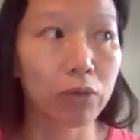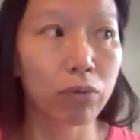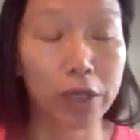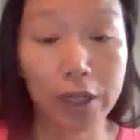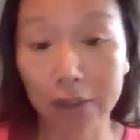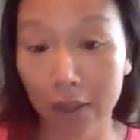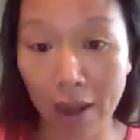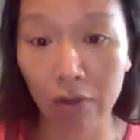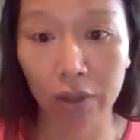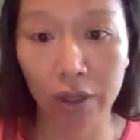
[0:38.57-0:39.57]
We are at the
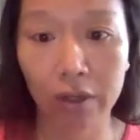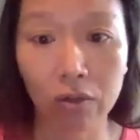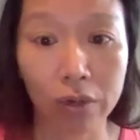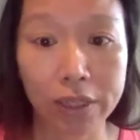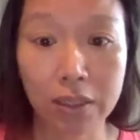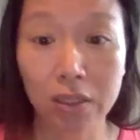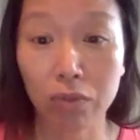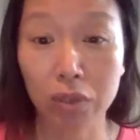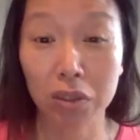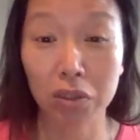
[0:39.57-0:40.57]
healthcare crisis. We
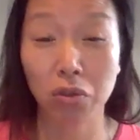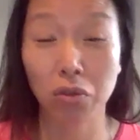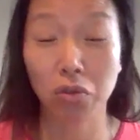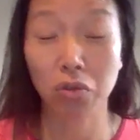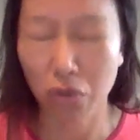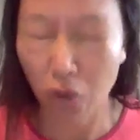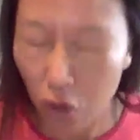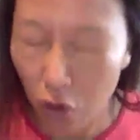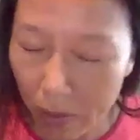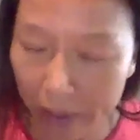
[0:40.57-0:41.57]
see
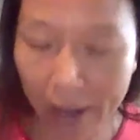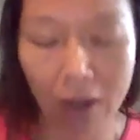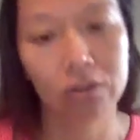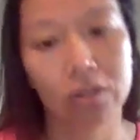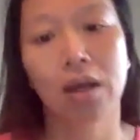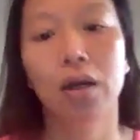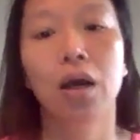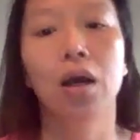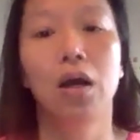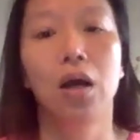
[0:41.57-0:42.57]
so many health tech
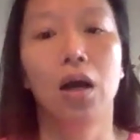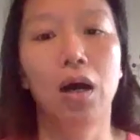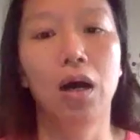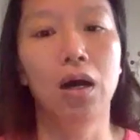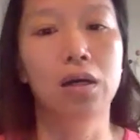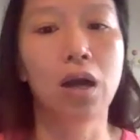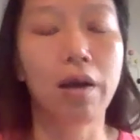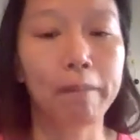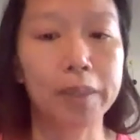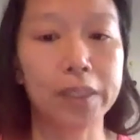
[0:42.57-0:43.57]

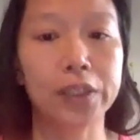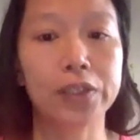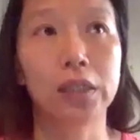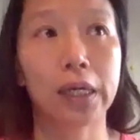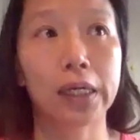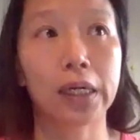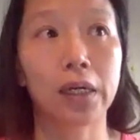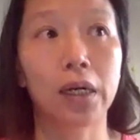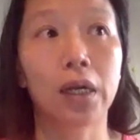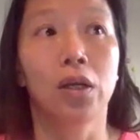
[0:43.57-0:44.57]
companies that
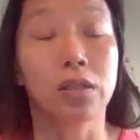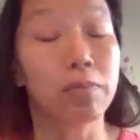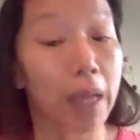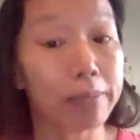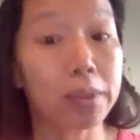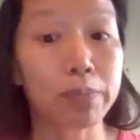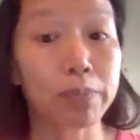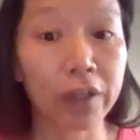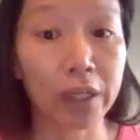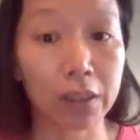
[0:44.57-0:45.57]
are sometimes
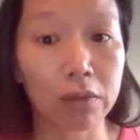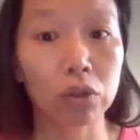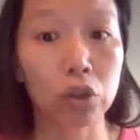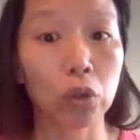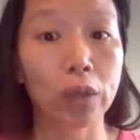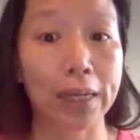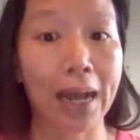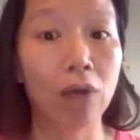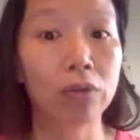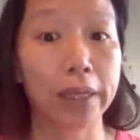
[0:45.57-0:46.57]
pivoting to look at
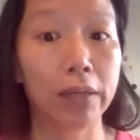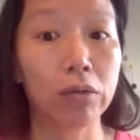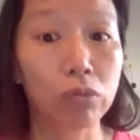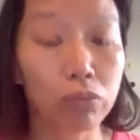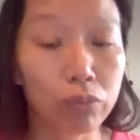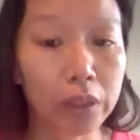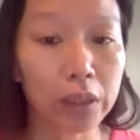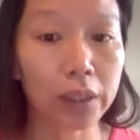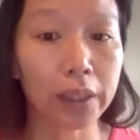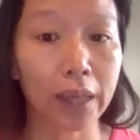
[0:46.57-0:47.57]
how they
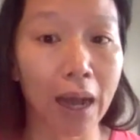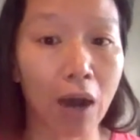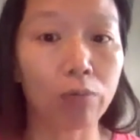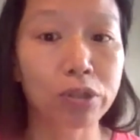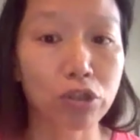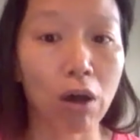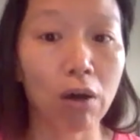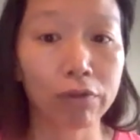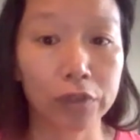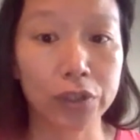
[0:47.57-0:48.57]
really help
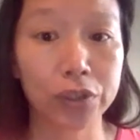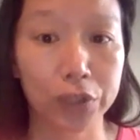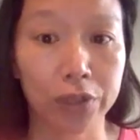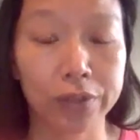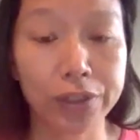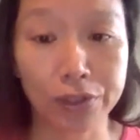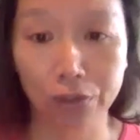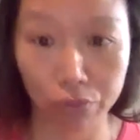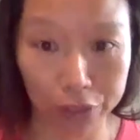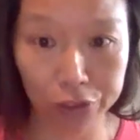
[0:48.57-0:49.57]
solve this current
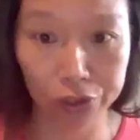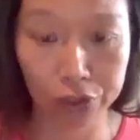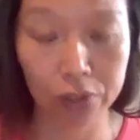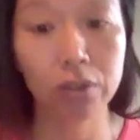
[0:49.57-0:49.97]
situation.